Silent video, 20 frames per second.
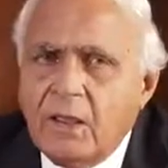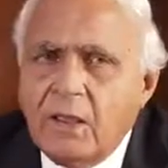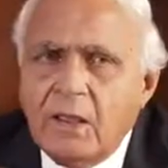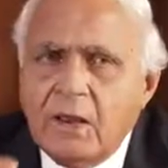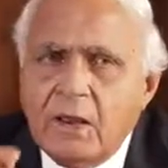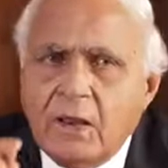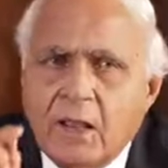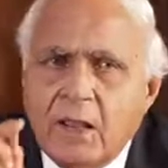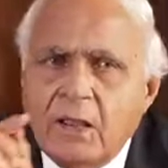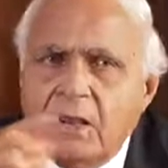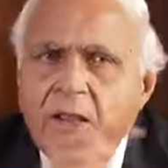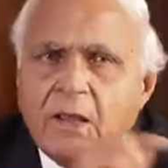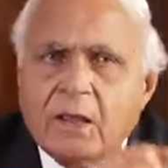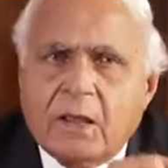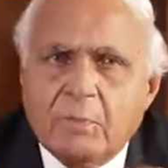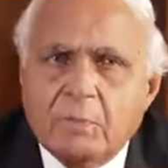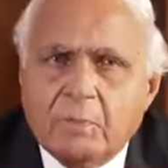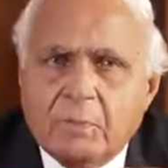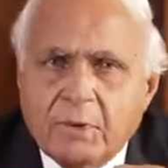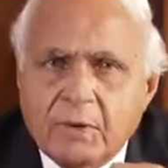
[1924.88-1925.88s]
in any
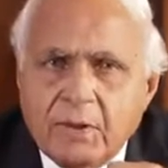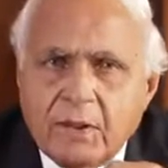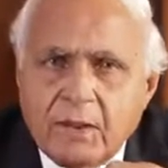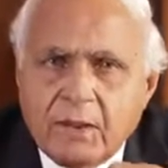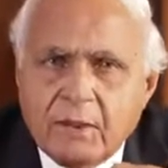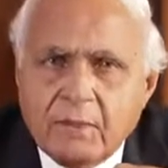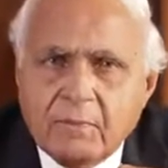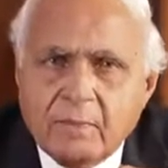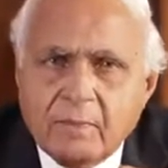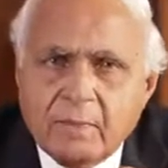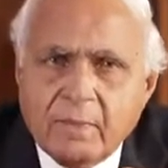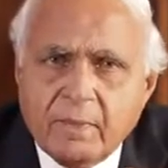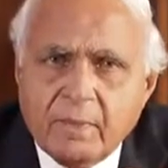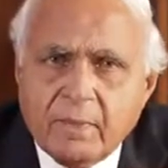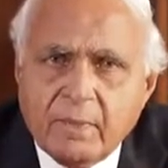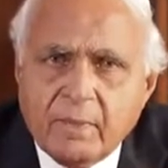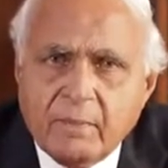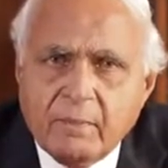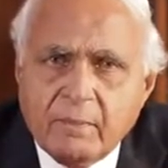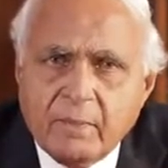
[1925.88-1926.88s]
company
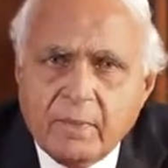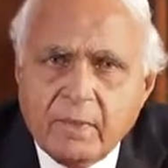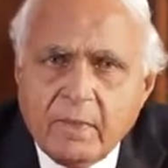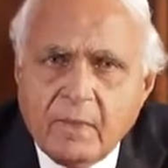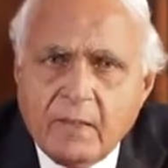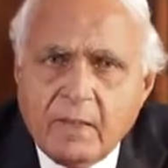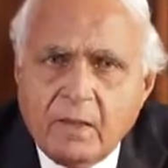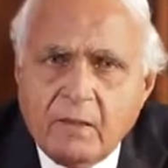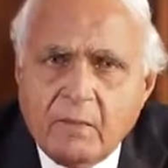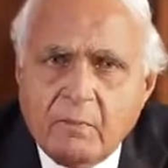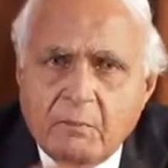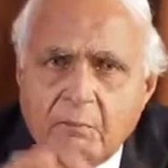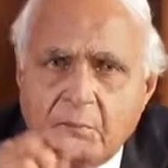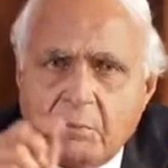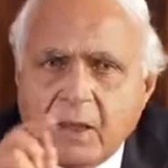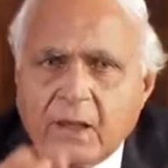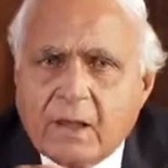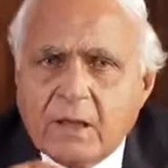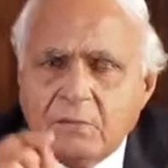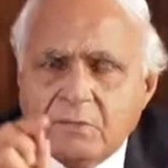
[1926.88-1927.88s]

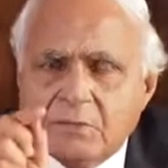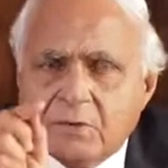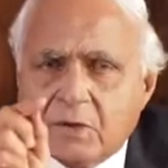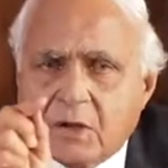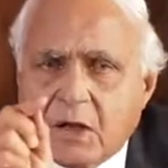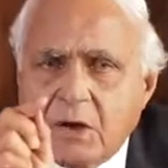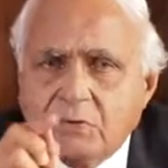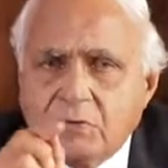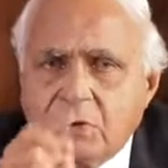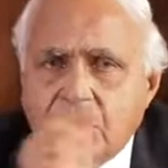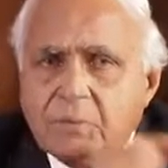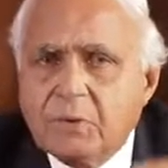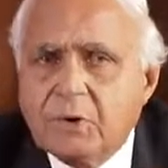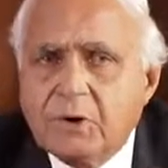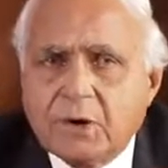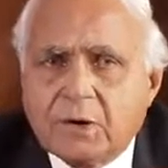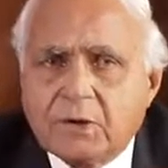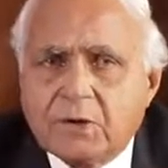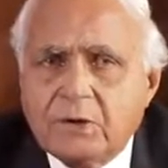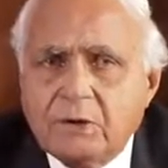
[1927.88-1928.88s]
becomes
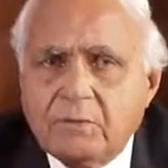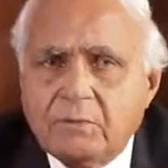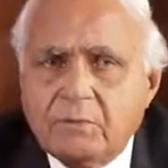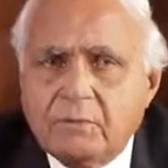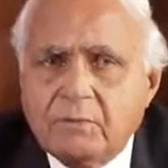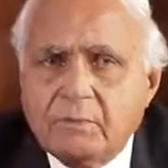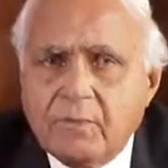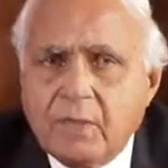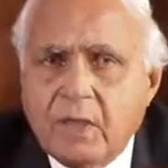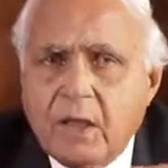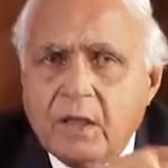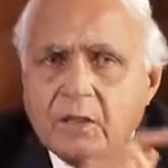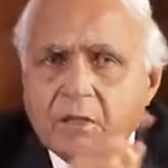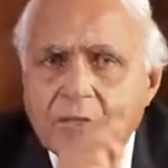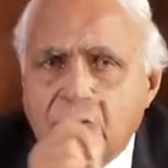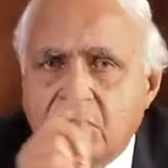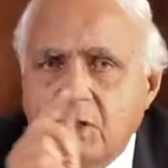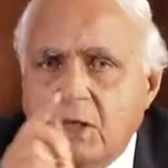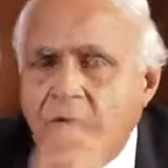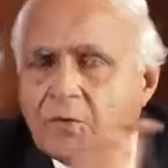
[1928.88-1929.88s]
counterproductive,
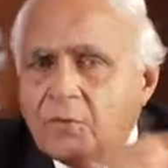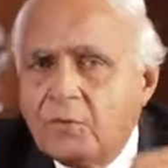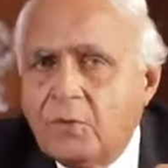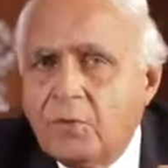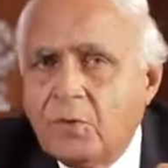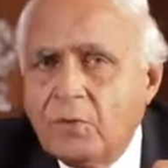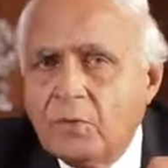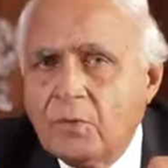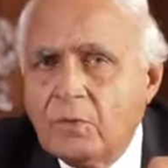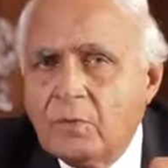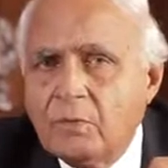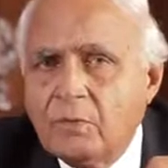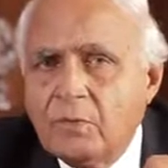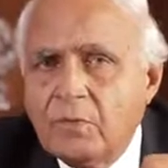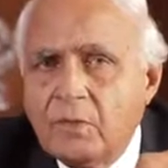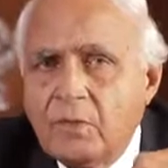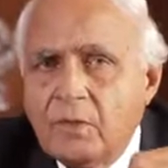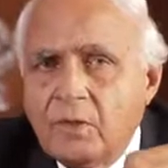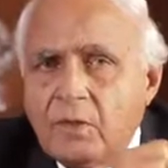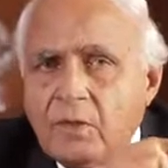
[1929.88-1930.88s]
and therefore
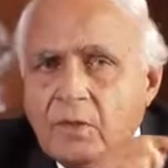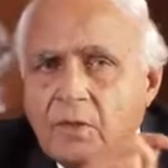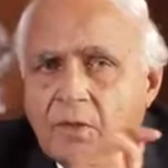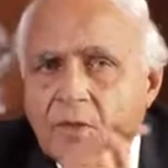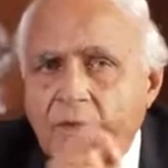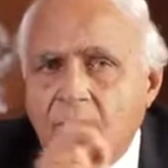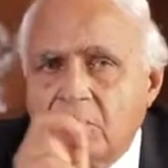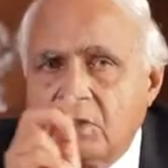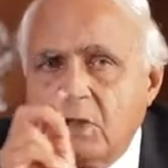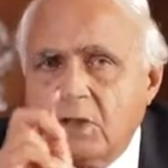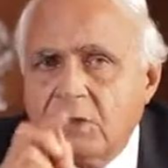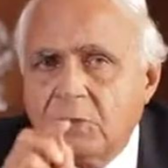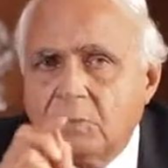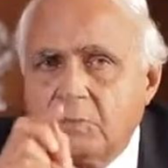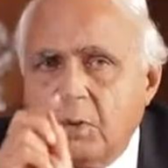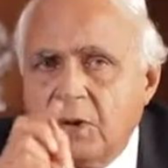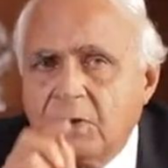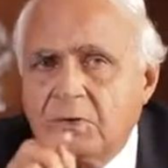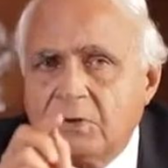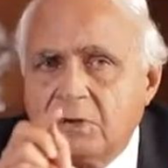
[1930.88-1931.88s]

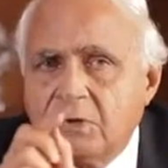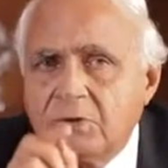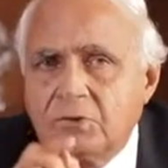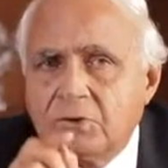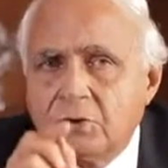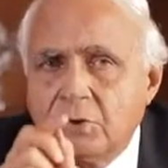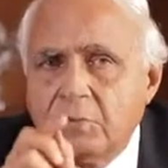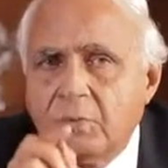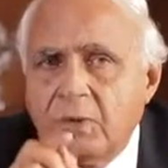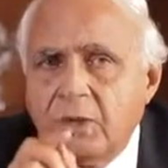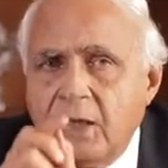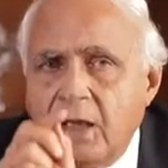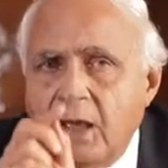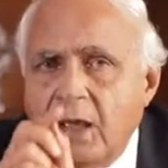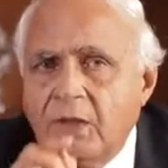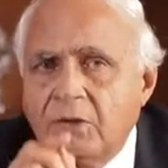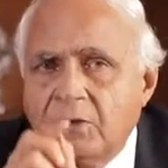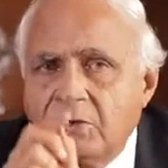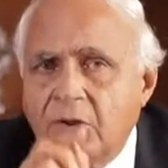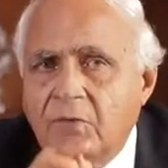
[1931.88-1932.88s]
such persons should be
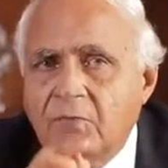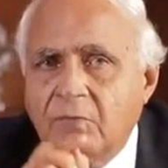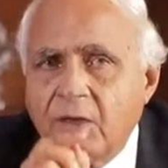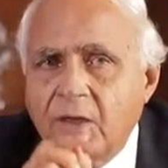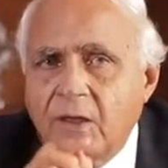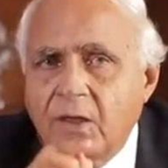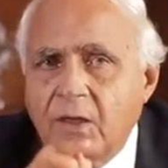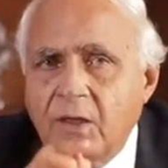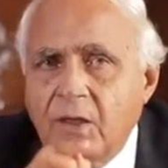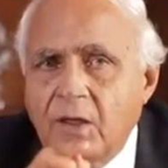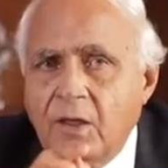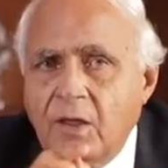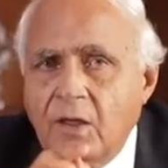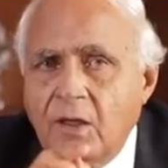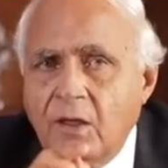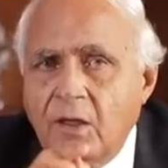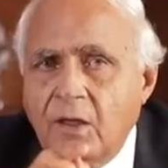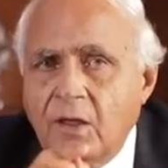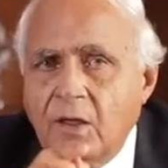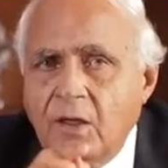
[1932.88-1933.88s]
edged away
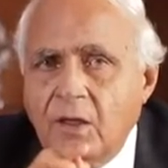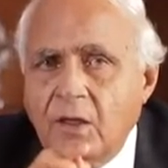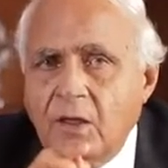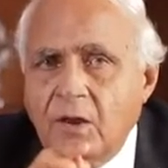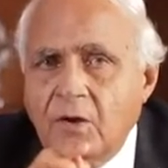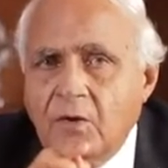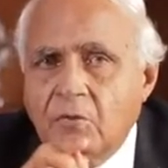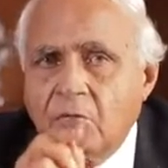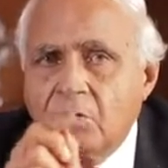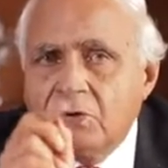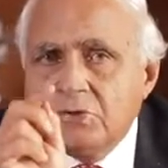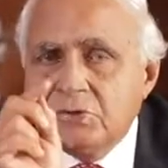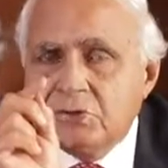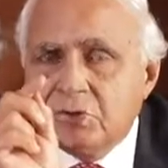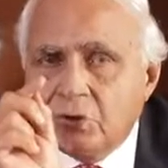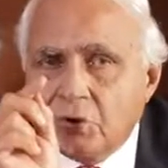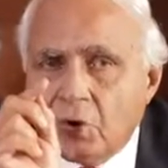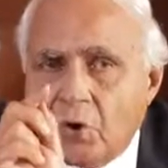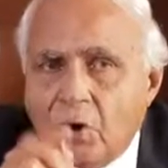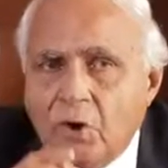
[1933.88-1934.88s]
to
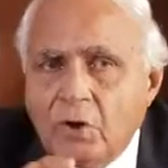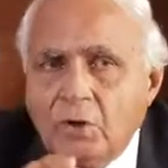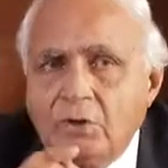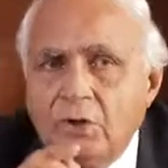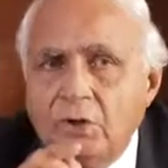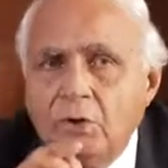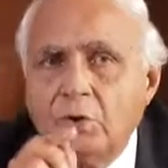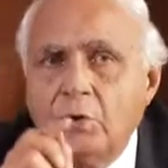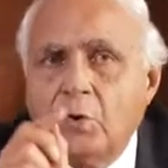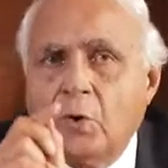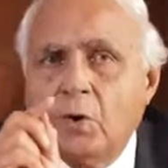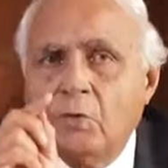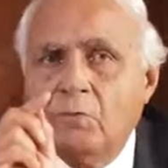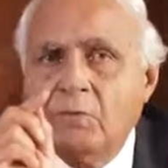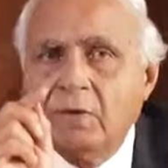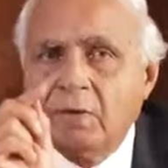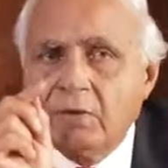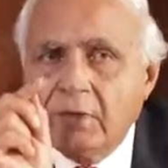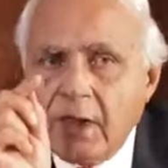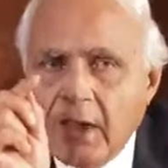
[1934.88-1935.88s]
ensure that you
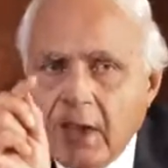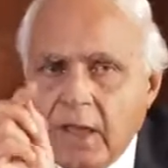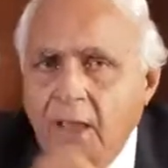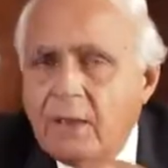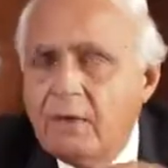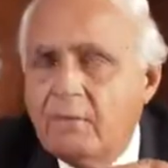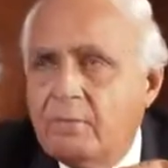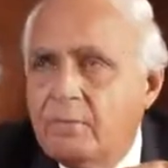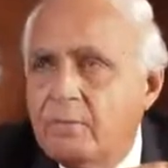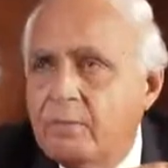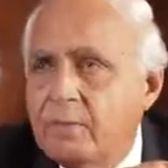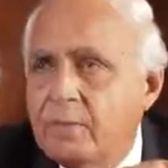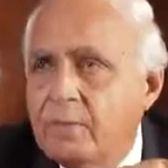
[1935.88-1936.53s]
always have